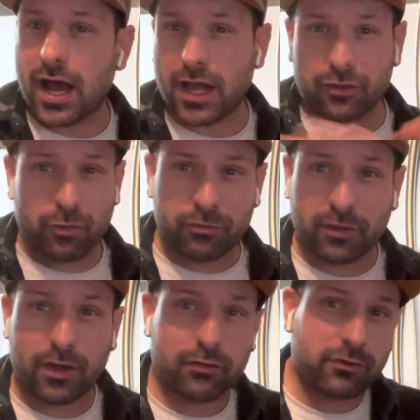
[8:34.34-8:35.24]
No
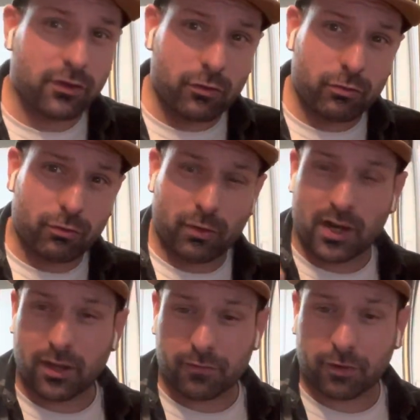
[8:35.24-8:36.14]
sales to you through
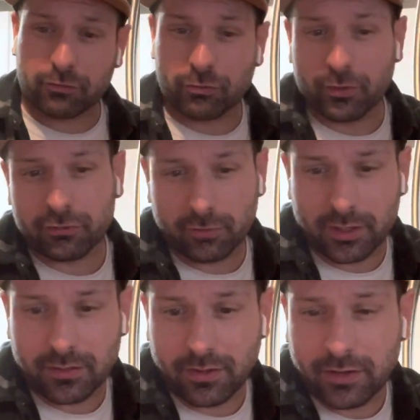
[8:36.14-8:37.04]
any of our stores or
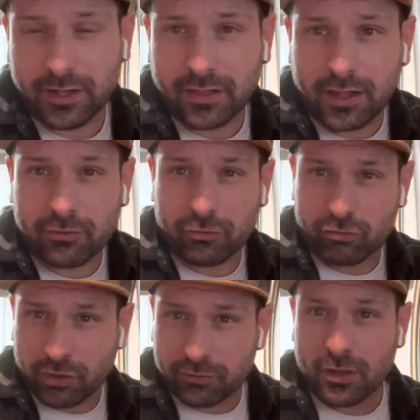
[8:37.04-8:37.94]
anything like that. So
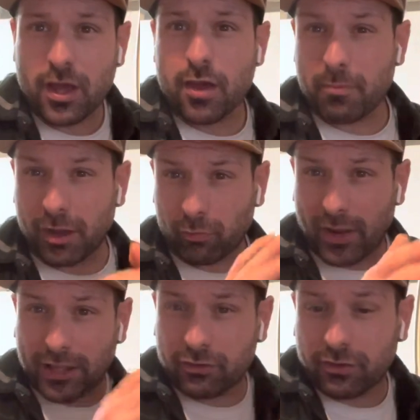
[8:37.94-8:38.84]
just my
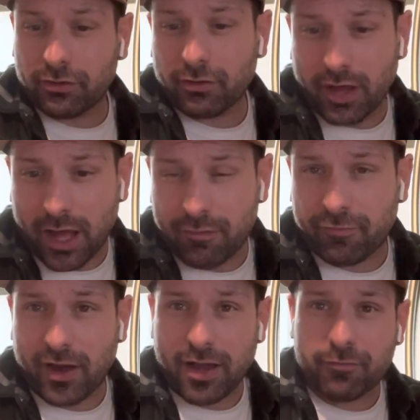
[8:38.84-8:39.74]
regular
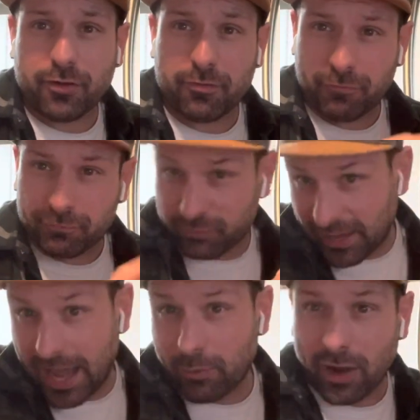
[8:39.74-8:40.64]
5
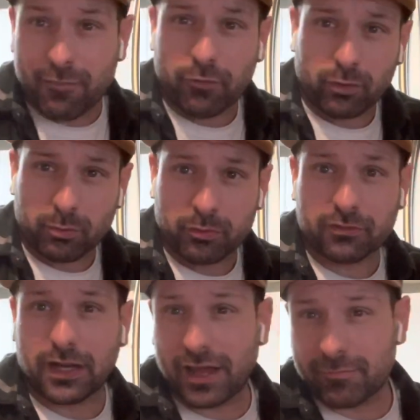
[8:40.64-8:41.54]
DIY photo
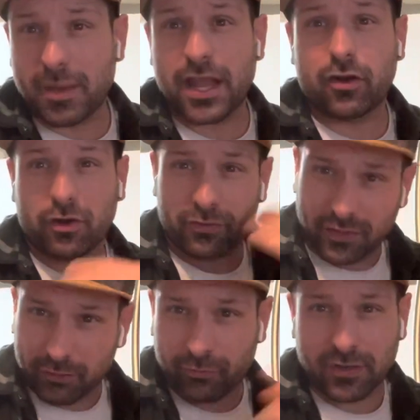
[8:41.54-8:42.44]
booths that I've made on
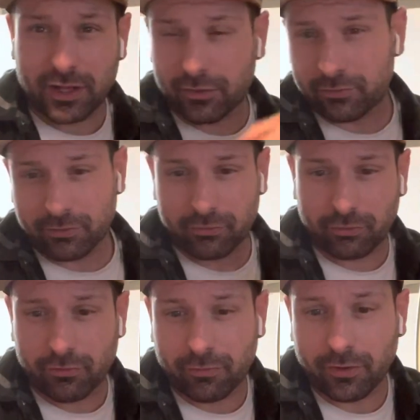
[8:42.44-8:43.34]
these videos and
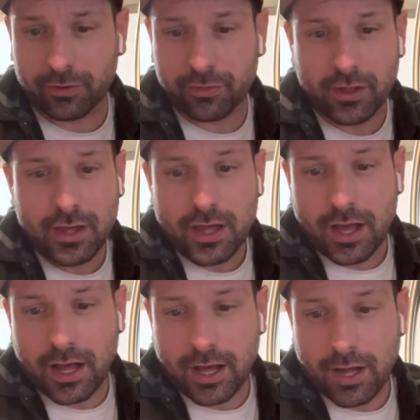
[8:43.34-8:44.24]
so forth.
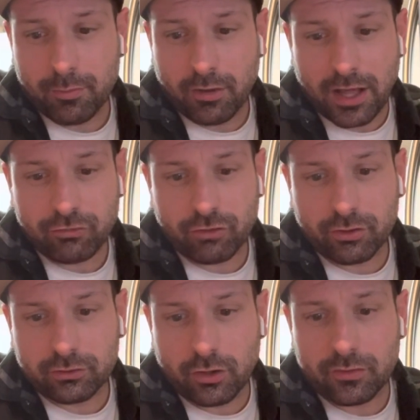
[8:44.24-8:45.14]
Last
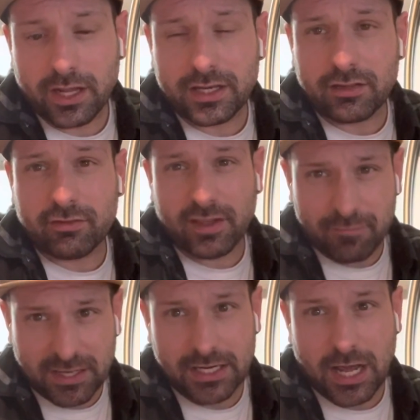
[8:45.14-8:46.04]
year alone, I did
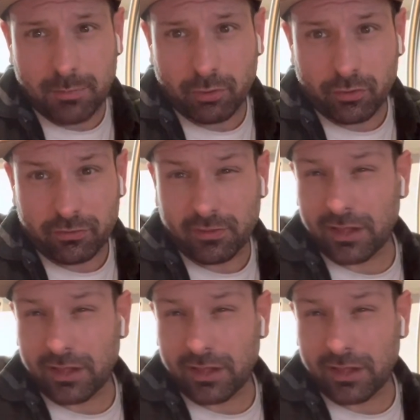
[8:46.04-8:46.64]
79 booths.